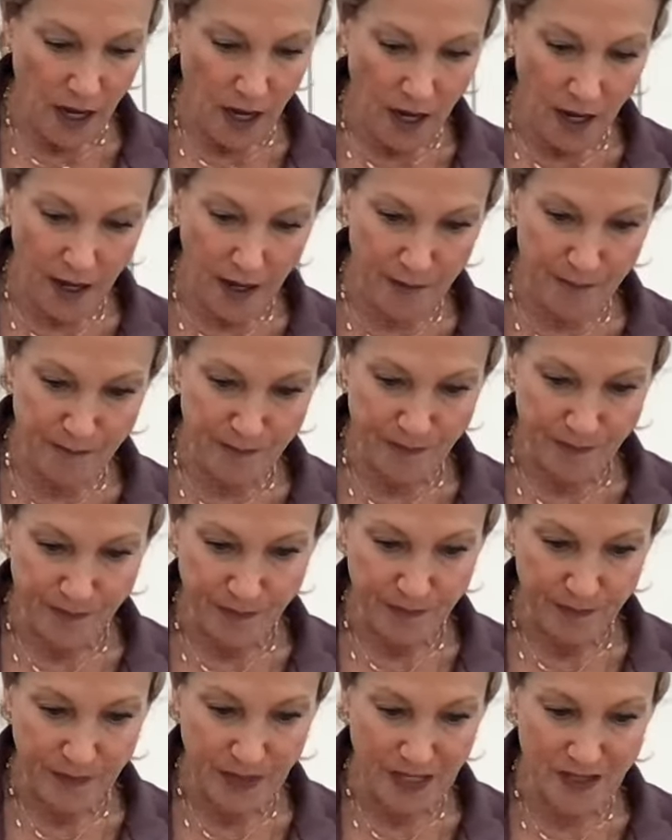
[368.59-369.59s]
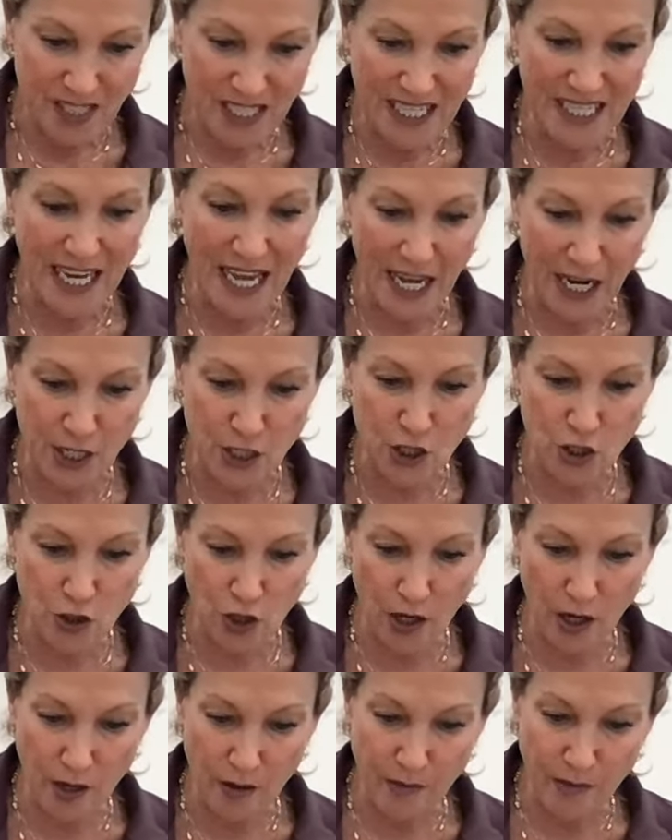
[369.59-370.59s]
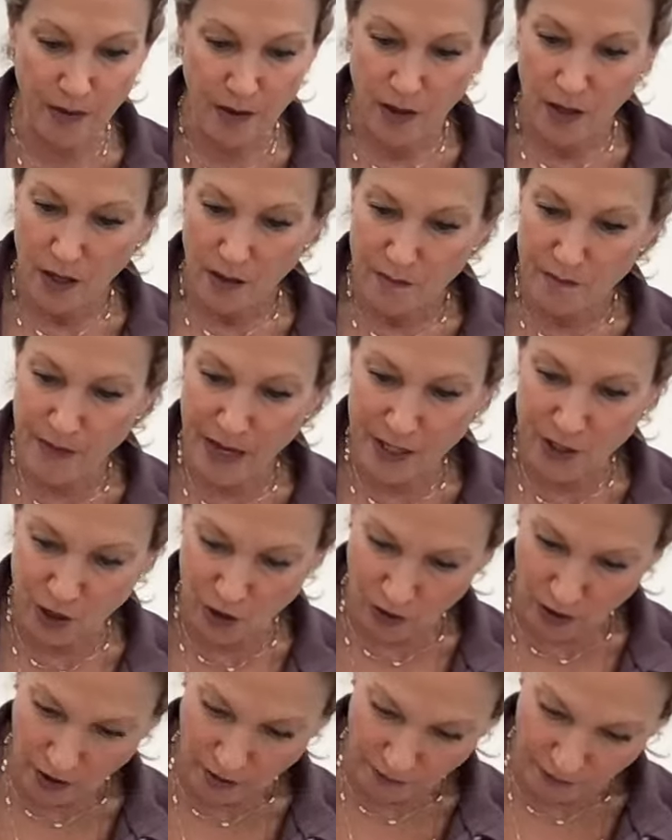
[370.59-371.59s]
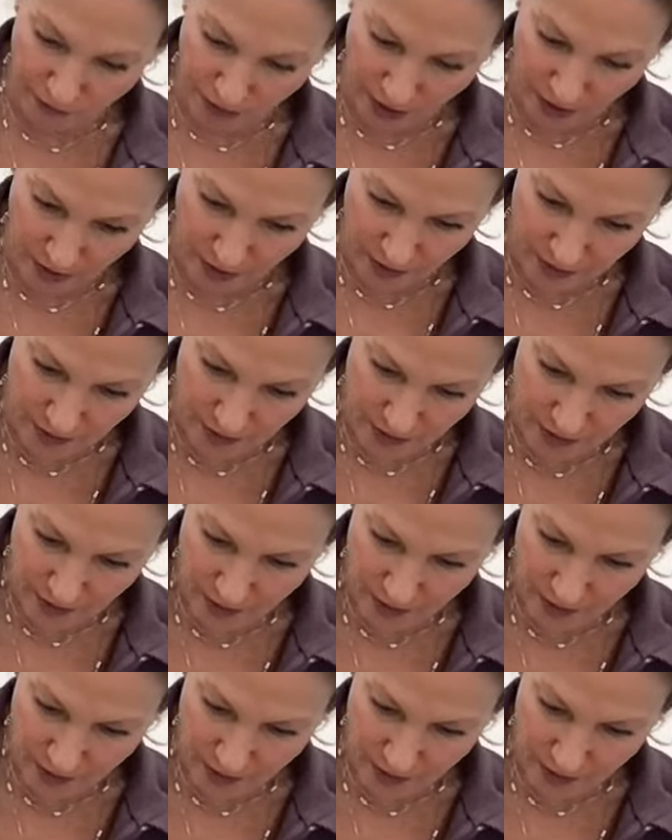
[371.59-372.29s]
Um, it's like an extra measure of uh,